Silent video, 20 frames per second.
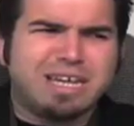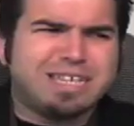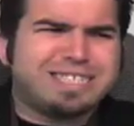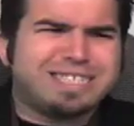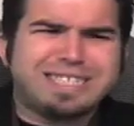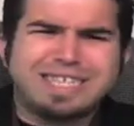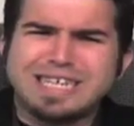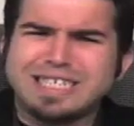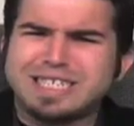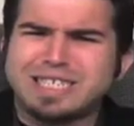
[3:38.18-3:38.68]

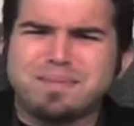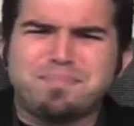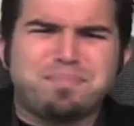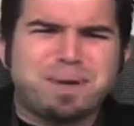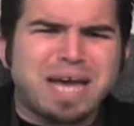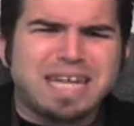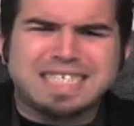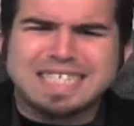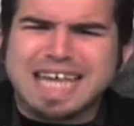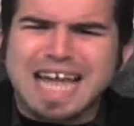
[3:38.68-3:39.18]
Is this the
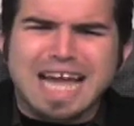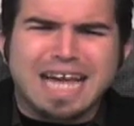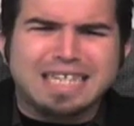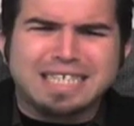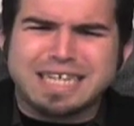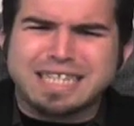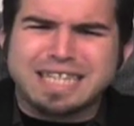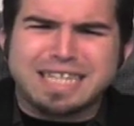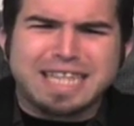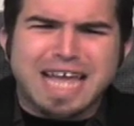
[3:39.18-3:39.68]
best
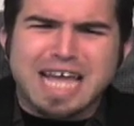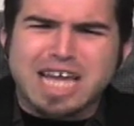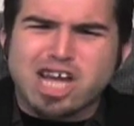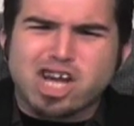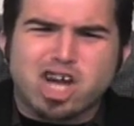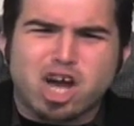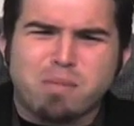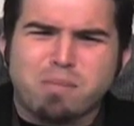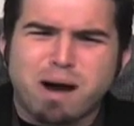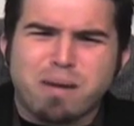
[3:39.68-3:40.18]
alien that they
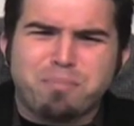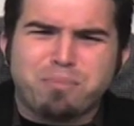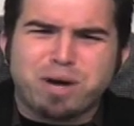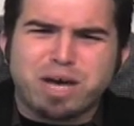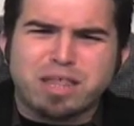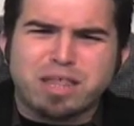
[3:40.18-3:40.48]
could come up